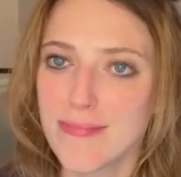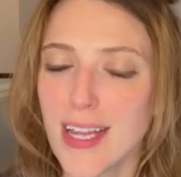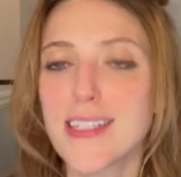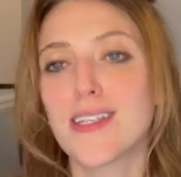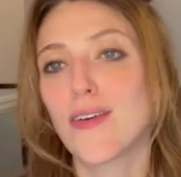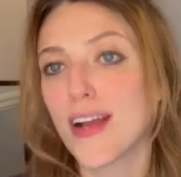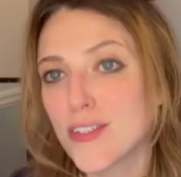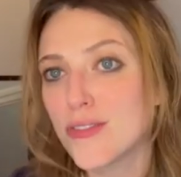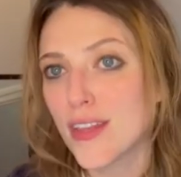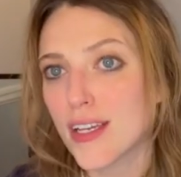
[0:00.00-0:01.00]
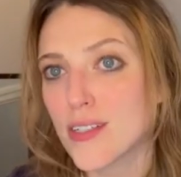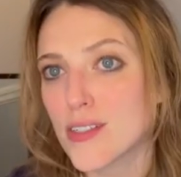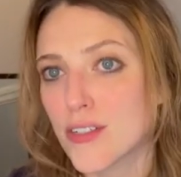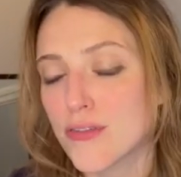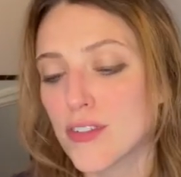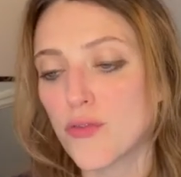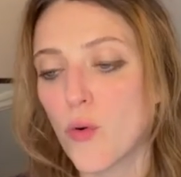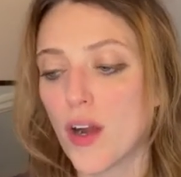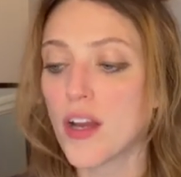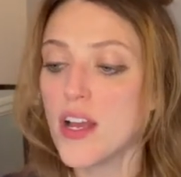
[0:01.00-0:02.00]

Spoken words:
and so I do think it deserves a 4.